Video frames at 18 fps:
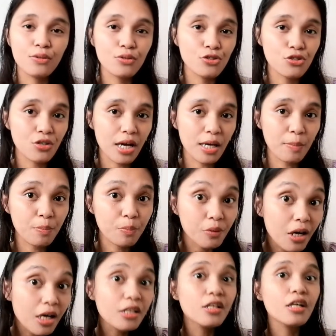to try
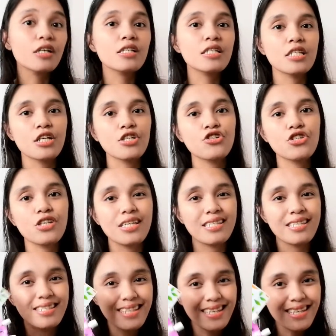products such
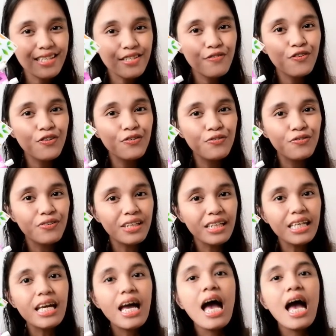as these for free